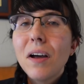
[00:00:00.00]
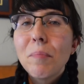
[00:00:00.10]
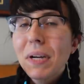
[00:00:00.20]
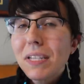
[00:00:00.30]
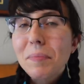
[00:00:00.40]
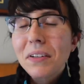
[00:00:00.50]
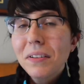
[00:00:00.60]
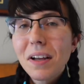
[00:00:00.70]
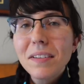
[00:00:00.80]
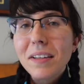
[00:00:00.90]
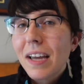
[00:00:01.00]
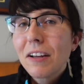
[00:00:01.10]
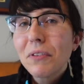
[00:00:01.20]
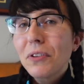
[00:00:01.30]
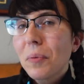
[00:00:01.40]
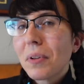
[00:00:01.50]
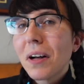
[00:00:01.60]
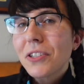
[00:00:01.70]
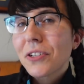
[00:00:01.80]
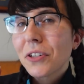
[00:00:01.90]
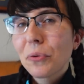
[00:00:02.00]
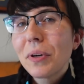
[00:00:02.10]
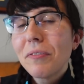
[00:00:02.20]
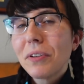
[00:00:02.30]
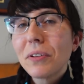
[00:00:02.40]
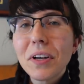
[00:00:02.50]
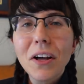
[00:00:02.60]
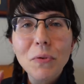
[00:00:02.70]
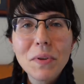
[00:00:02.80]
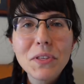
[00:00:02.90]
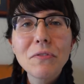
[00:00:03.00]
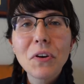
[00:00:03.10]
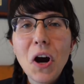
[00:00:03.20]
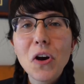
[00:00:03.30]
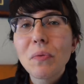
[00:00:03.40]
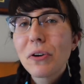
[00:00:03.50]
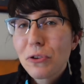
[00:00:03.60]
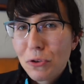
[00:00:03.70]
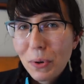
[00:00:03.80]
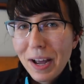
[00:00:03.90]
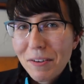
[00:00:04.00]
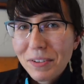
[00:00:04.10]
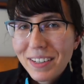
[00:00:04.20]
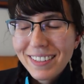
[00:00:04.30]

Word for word: mixed matelassé envelope clutch in the greenfield color with silver hardware. Do you have it?